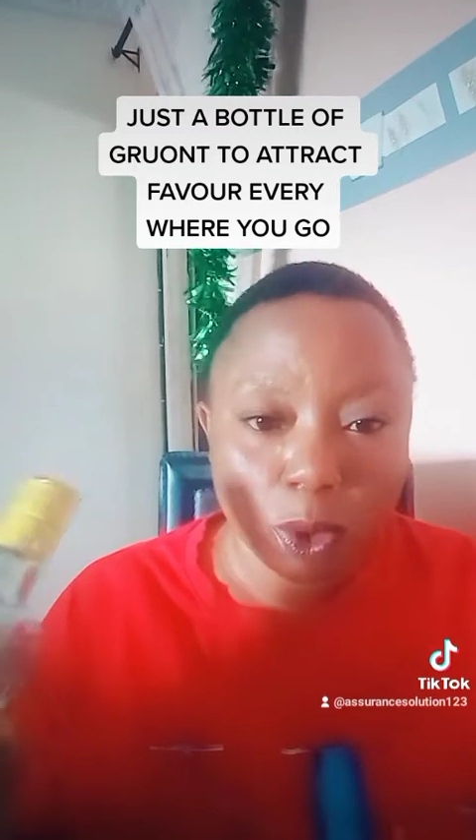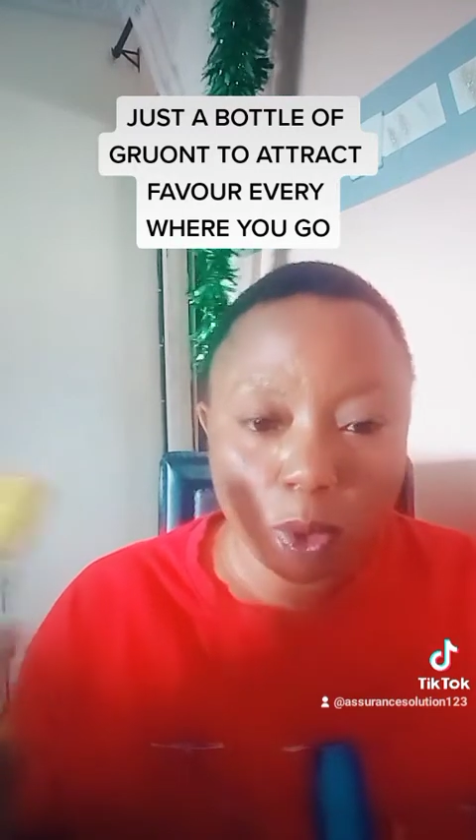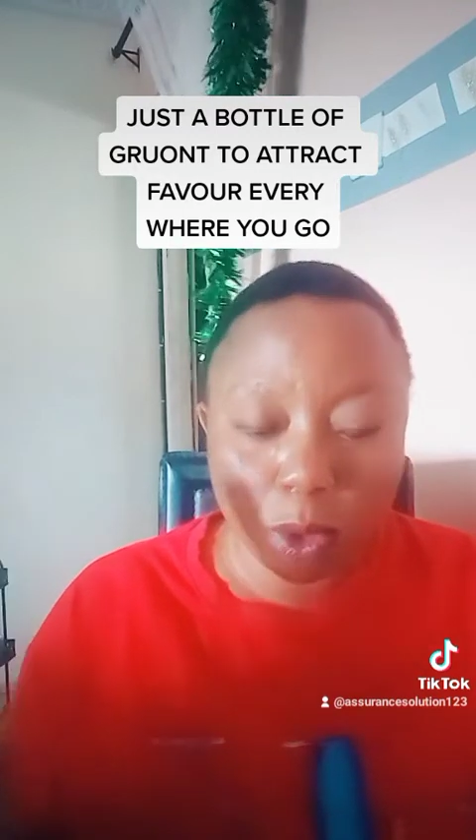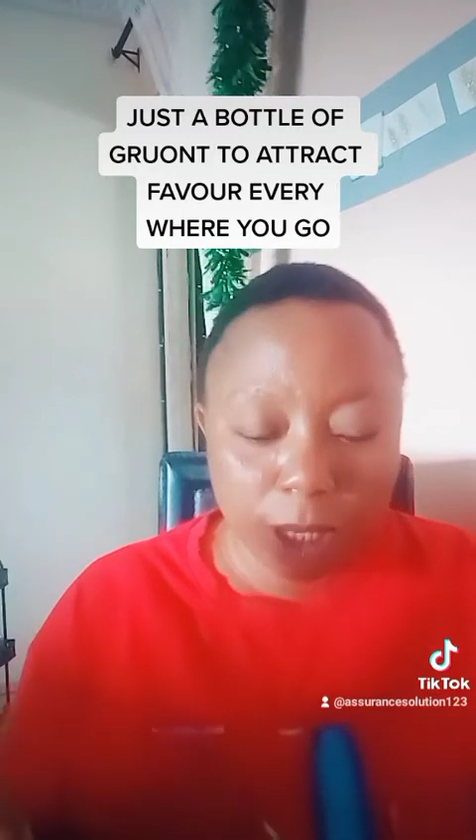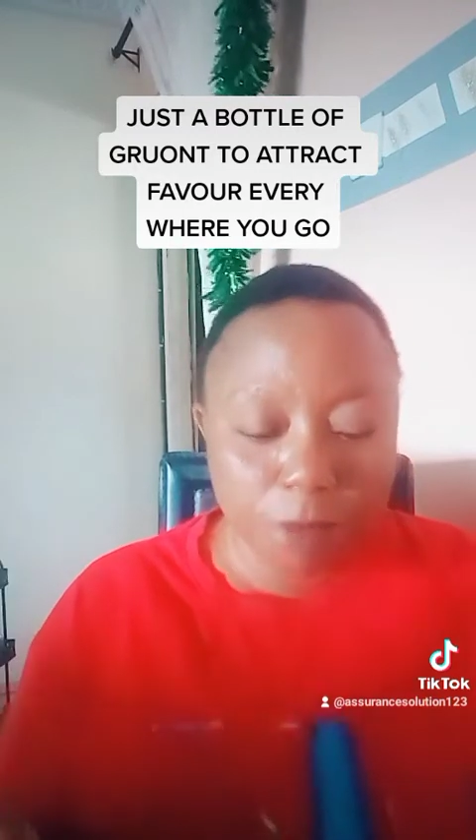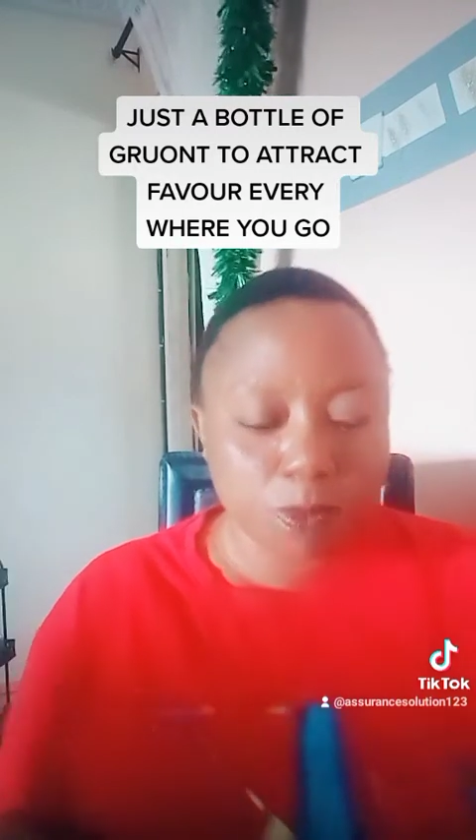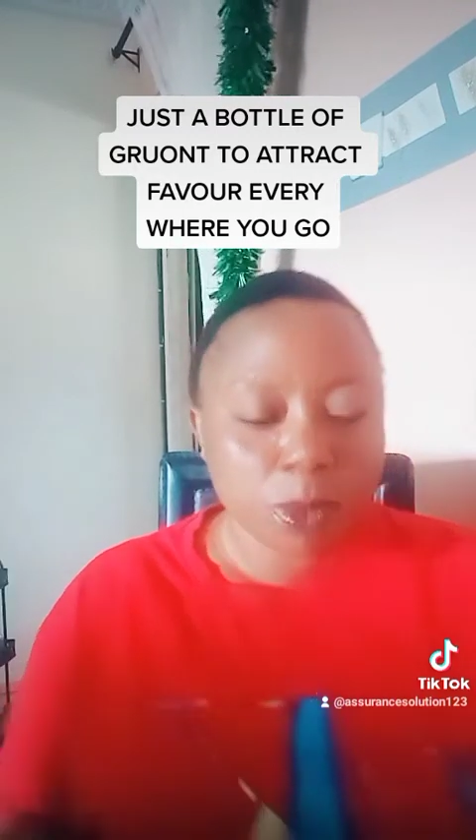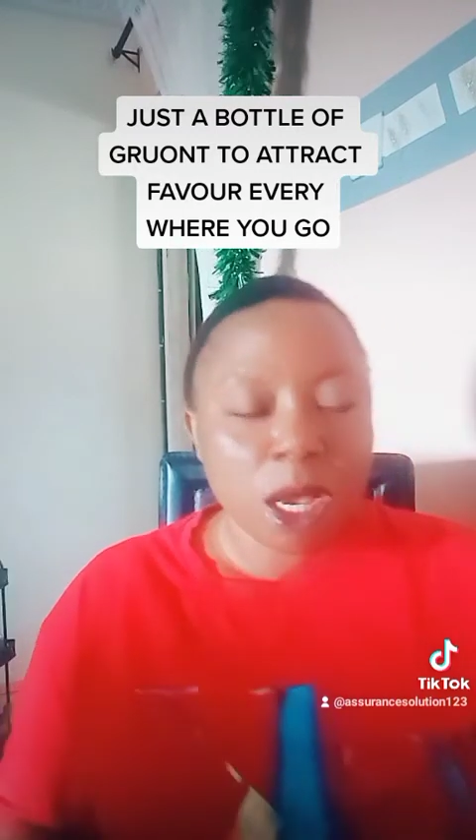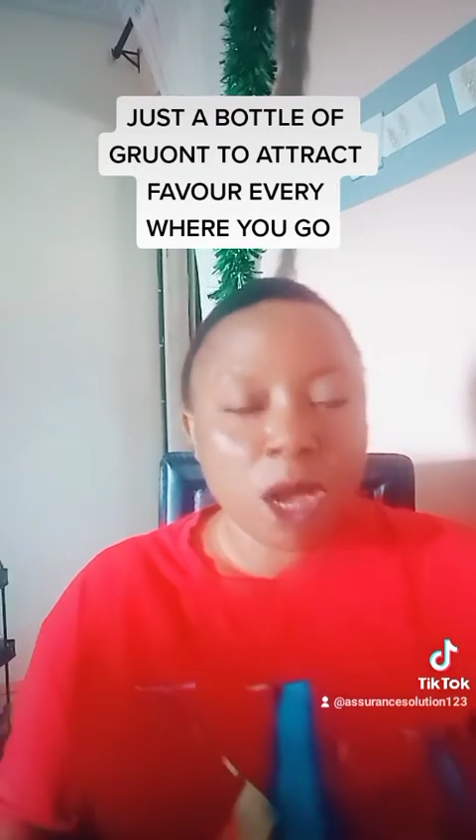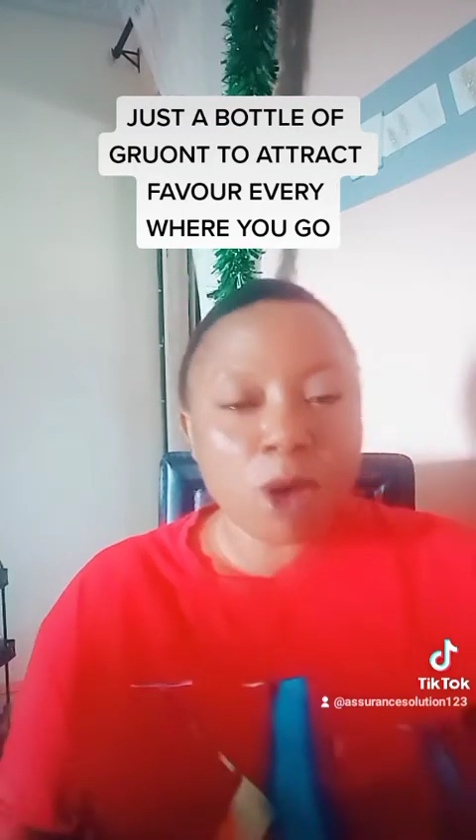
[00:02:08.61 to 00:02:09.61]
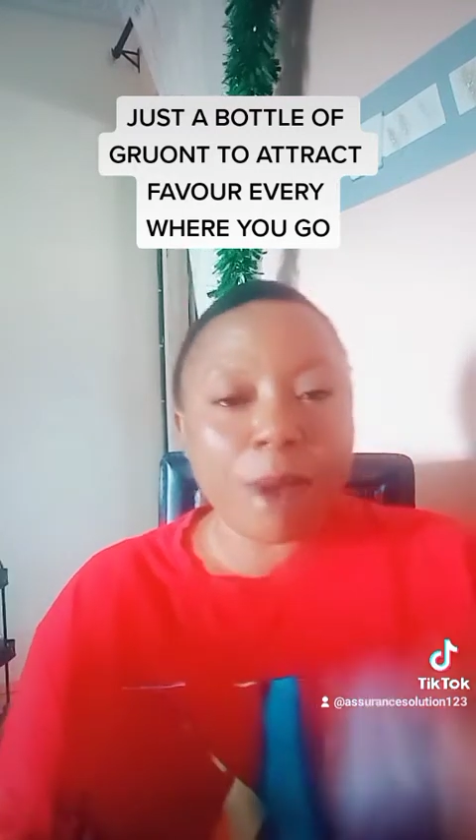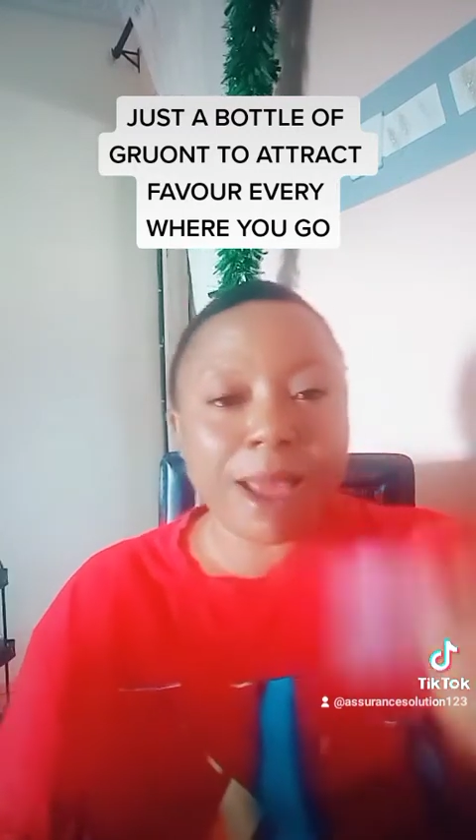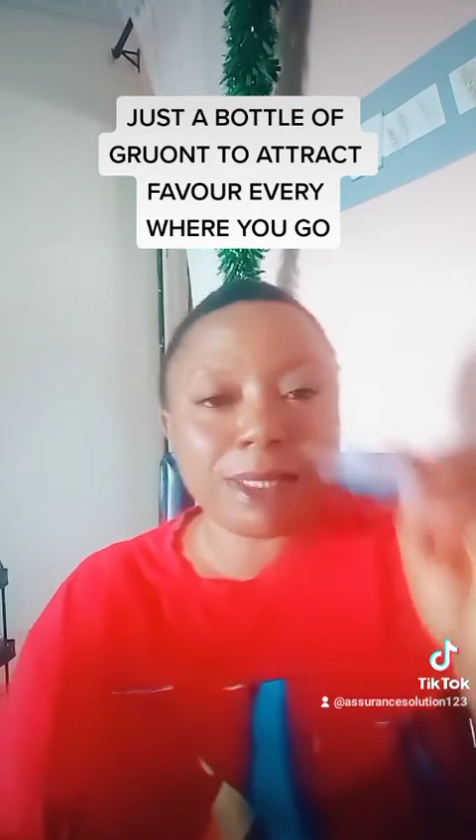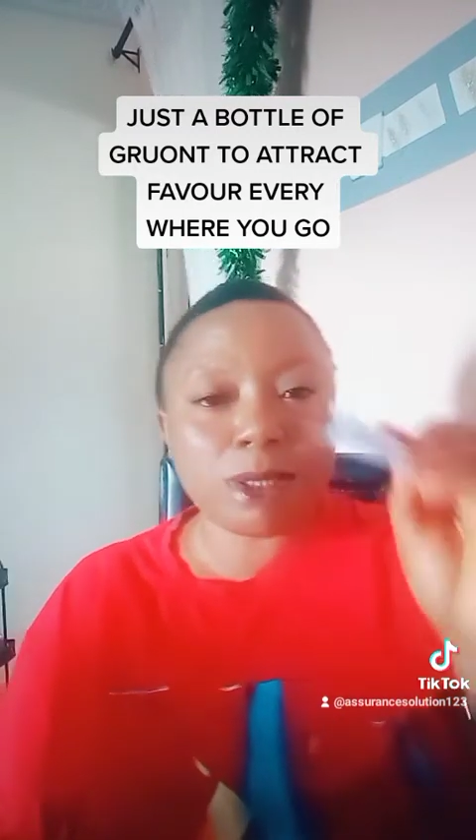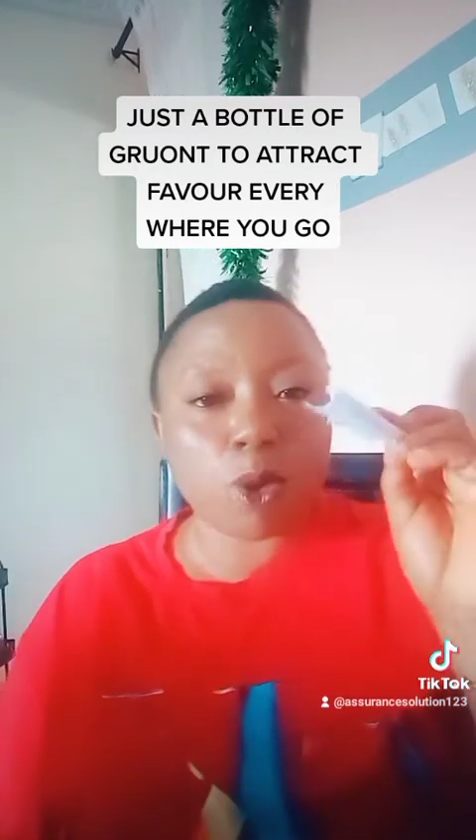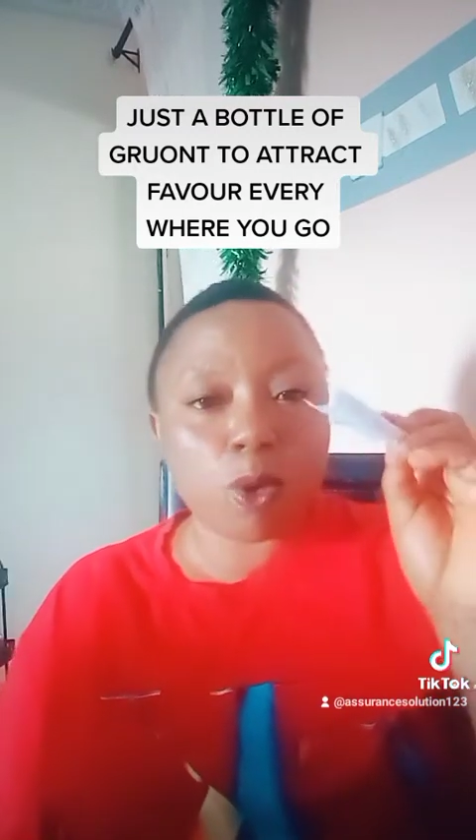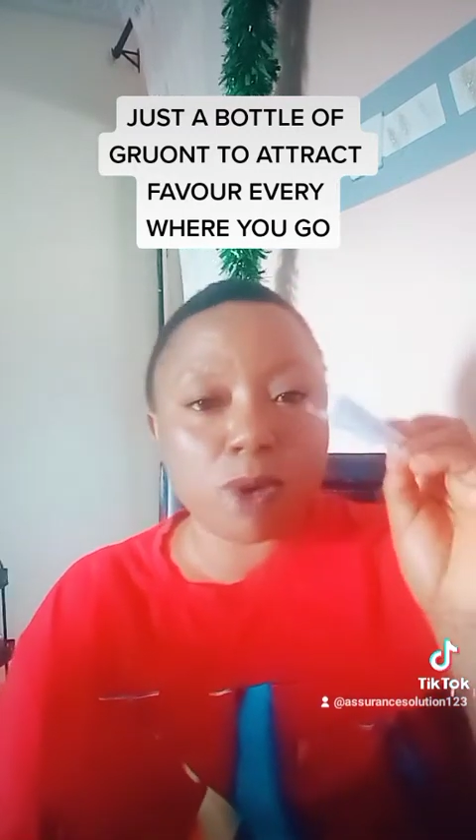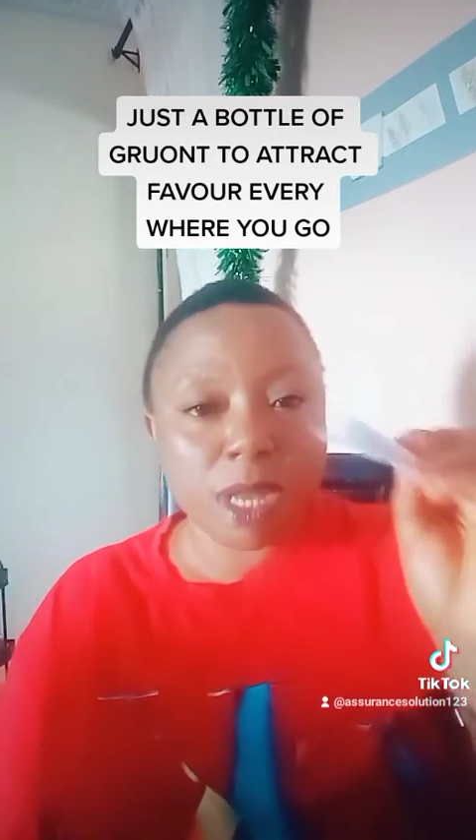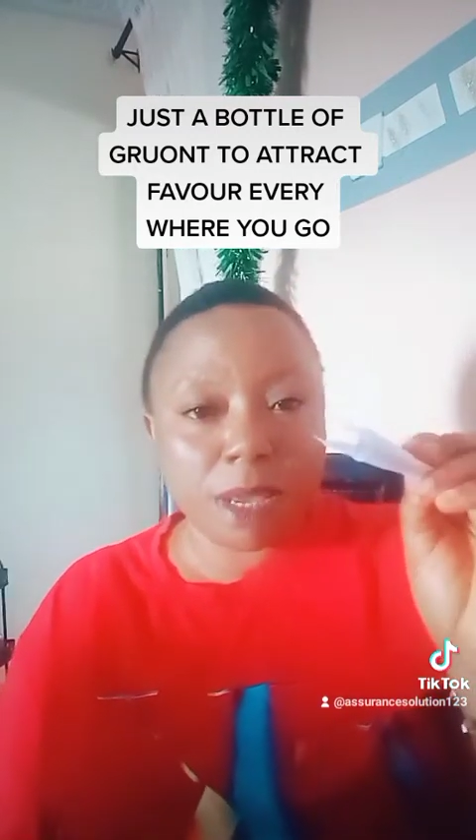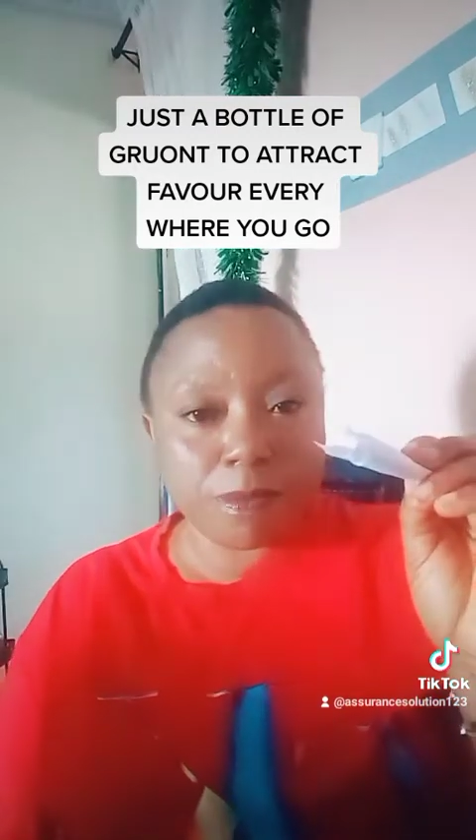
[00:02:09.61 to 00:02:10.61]
okay? Write your
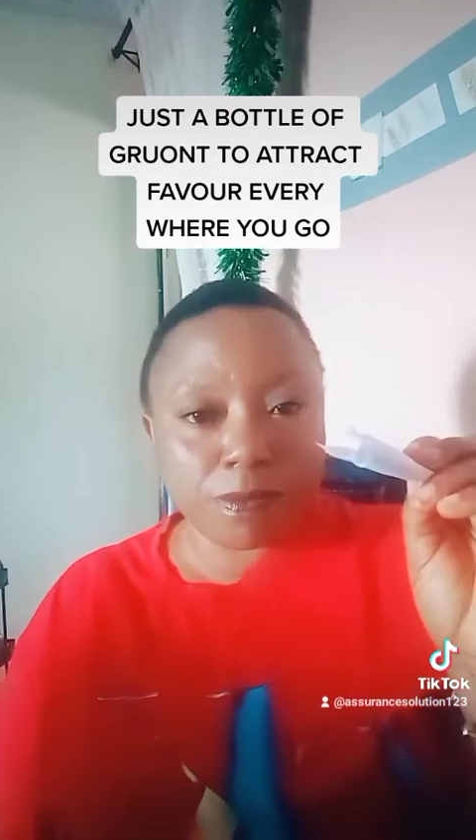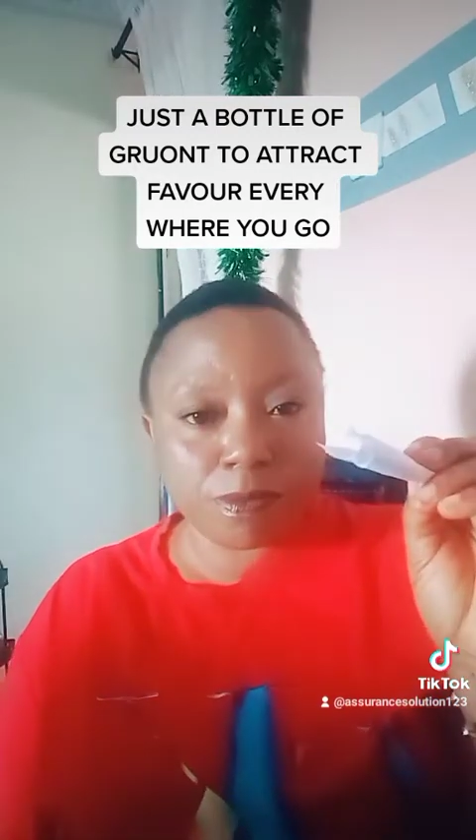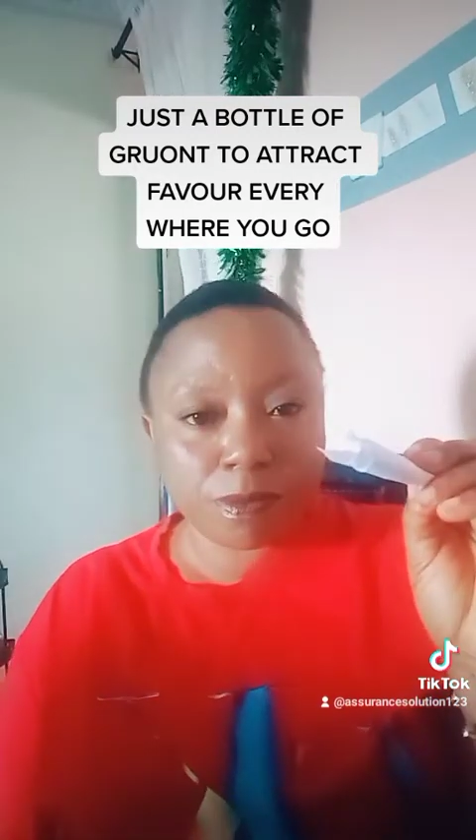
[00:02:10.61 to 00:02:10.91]
name